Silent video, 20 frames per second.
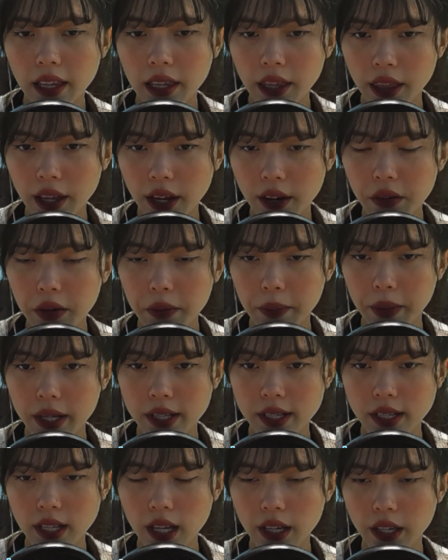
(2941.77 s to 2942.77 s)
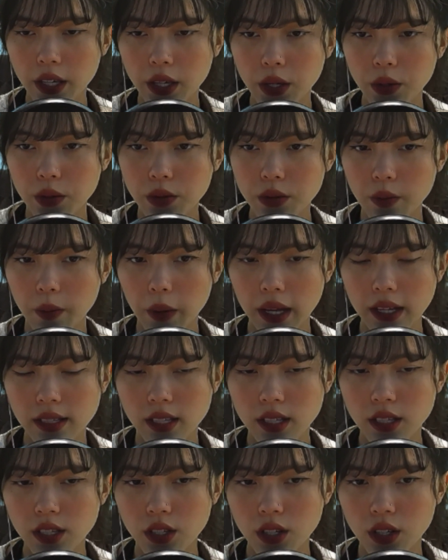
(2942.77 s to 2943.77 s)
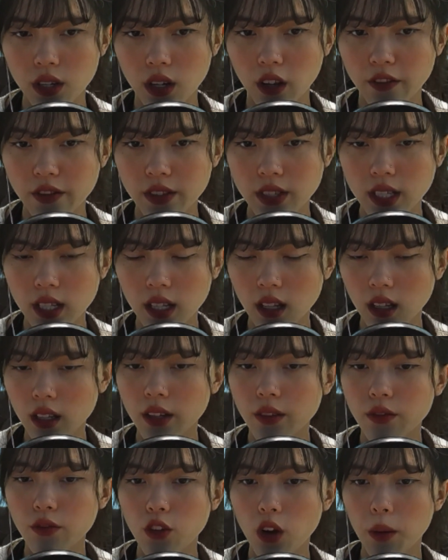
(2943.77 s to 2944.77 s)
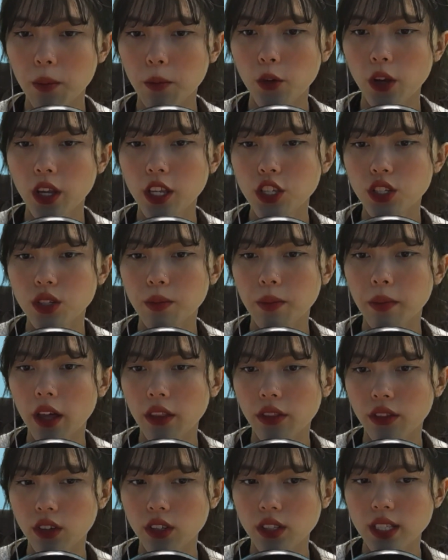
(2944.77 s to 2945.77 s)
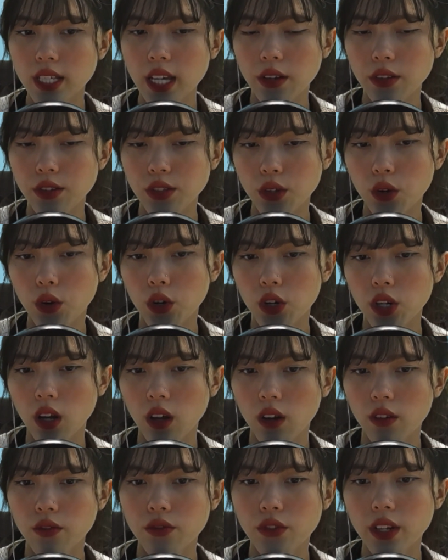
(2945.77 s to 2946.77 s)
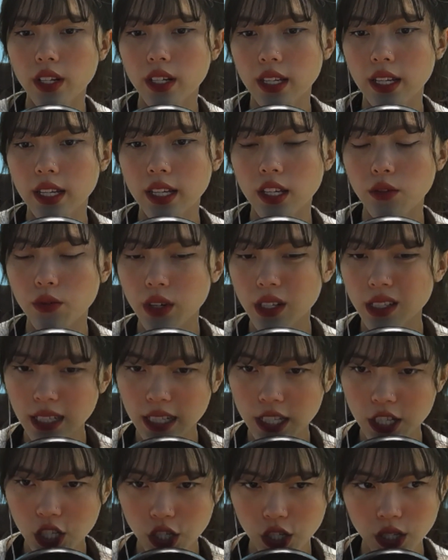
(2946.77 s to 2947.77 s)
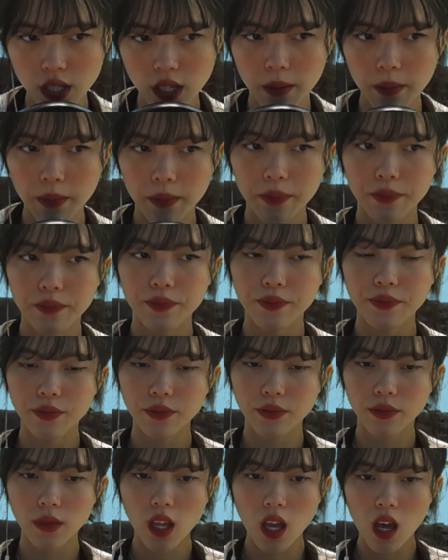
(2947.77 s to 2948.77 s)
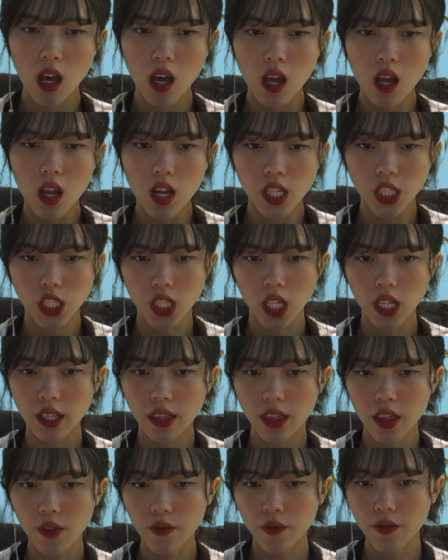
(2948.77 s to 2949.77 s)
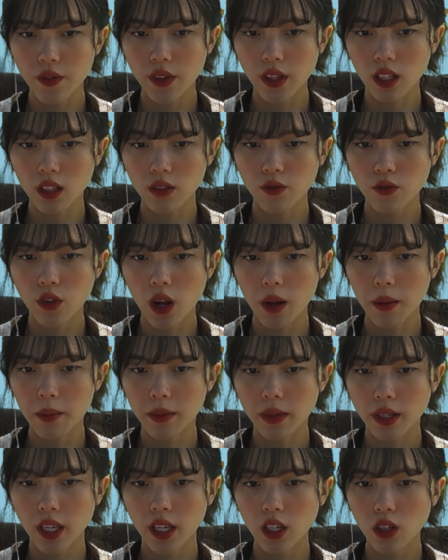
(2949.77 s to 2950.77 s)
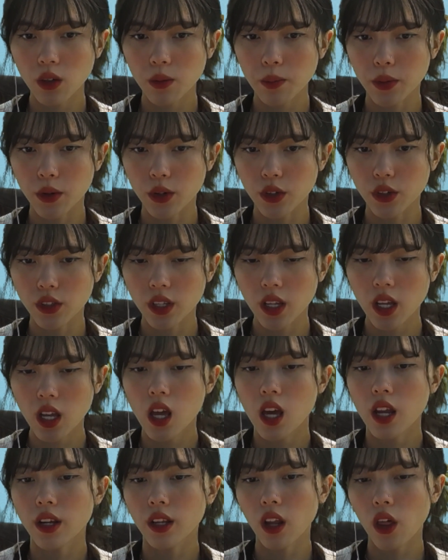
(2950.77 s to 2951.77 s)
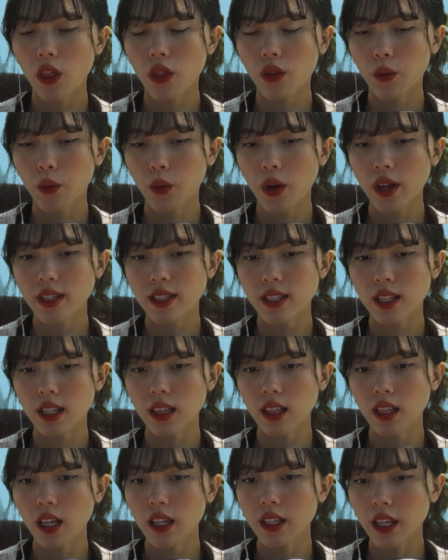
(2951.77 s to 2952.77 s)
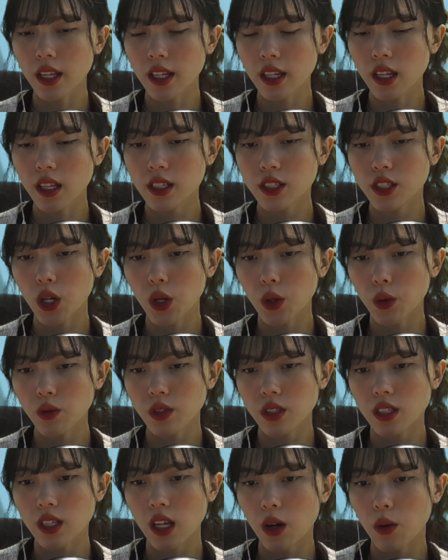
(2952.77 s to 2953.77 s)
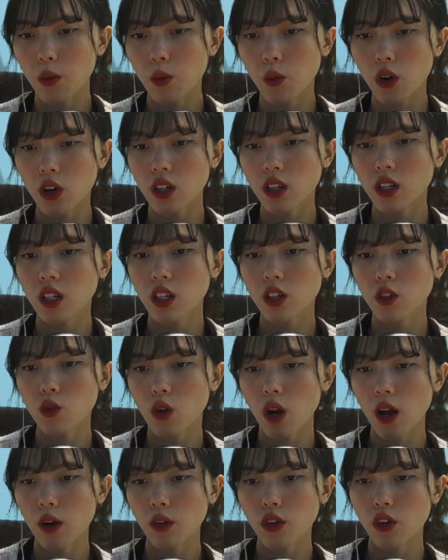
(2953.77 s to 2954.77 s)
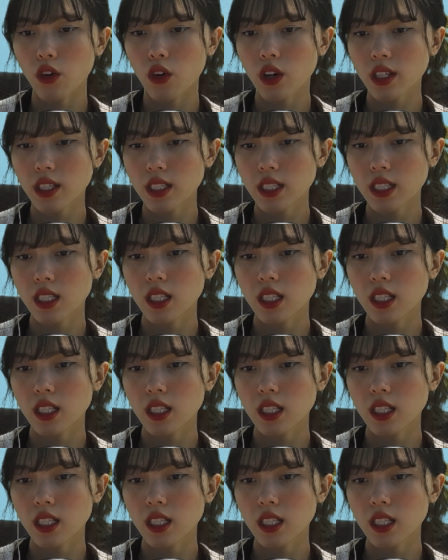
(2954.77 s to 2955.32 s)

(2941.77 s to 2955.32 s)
therapist accused by sister of stealing from rich mother tells court of threatening relationship. Jonathan Phil from Kilburn, northwest London, told Southwark Crown Court,